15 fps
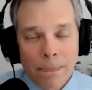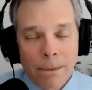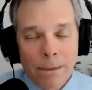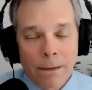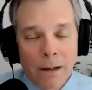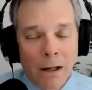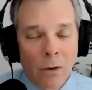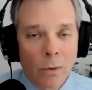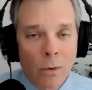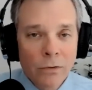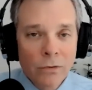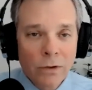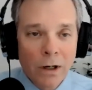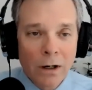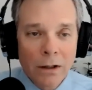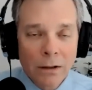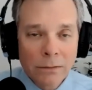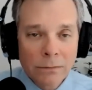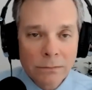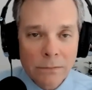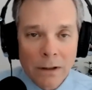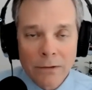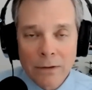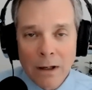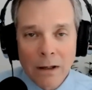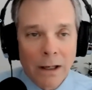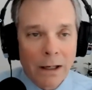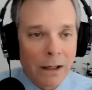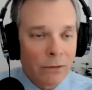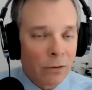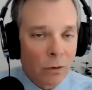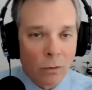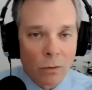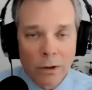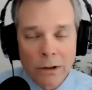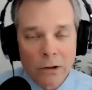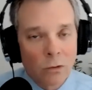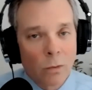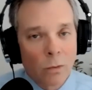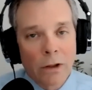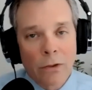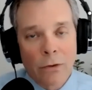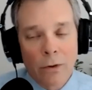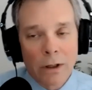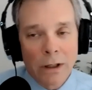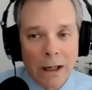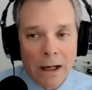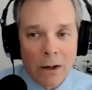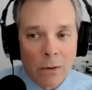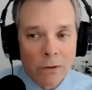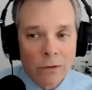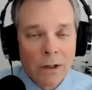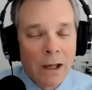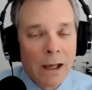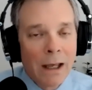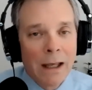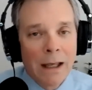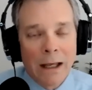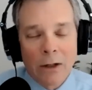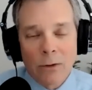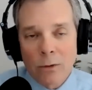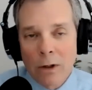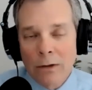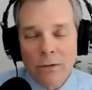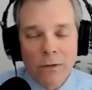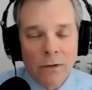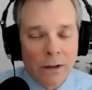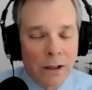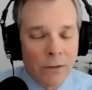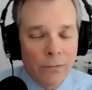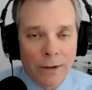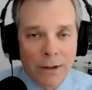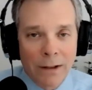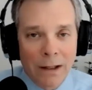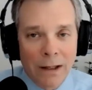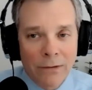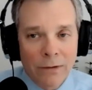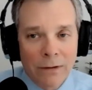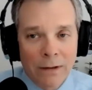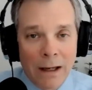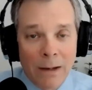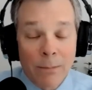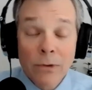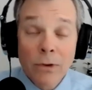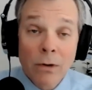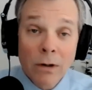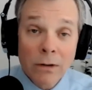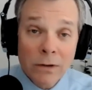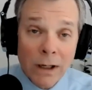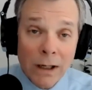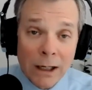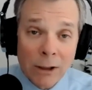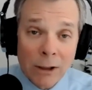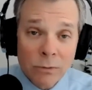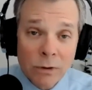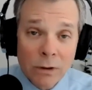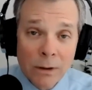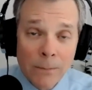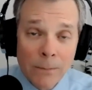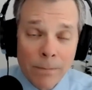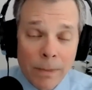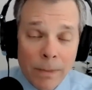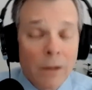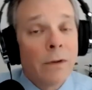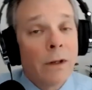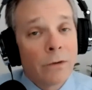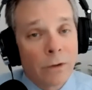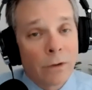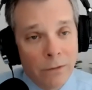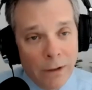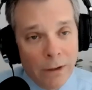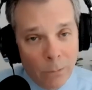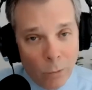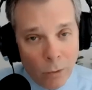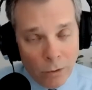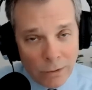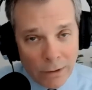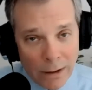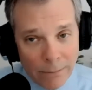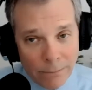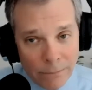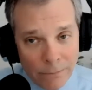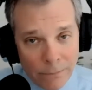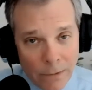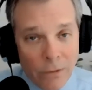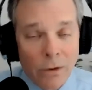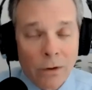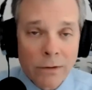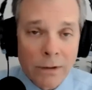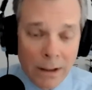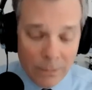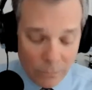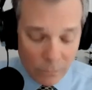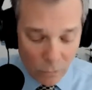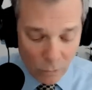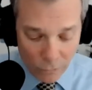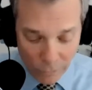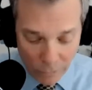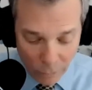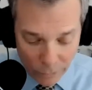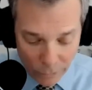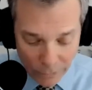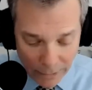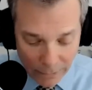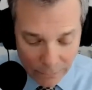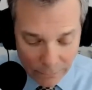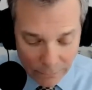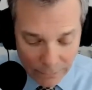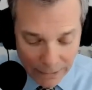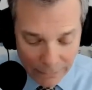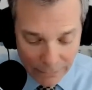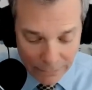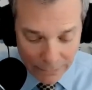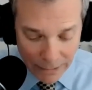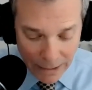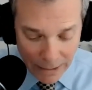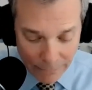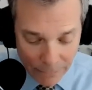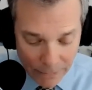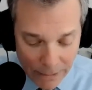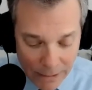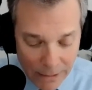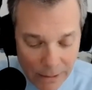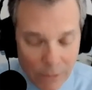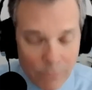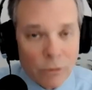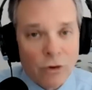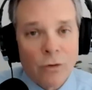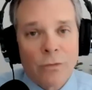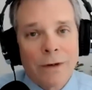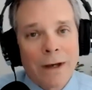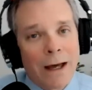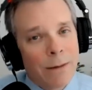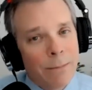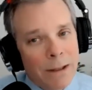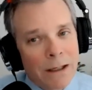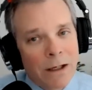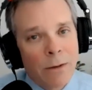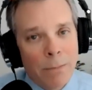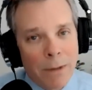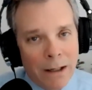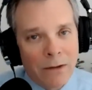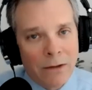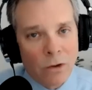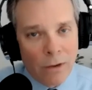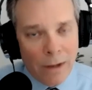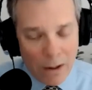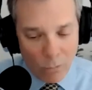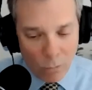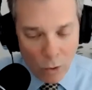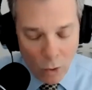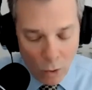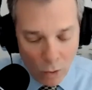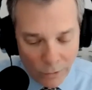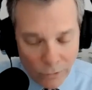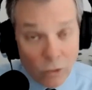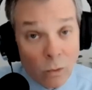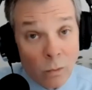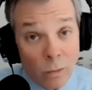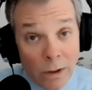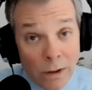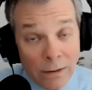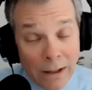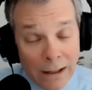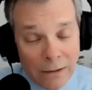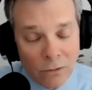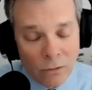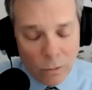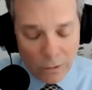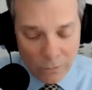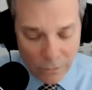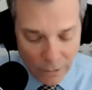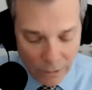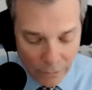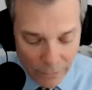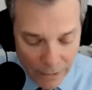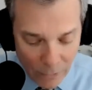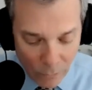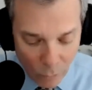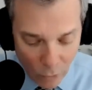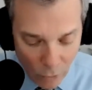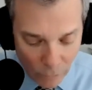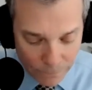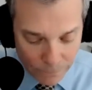I don't want to scare you. It's not like it's a grueling 20, 30 hours. It's significantly less than that. But there are times that it's going to take more time. And there are times, of course, that it will take less time. But you've got to be committed to that role and doing what it takes to excel in that role.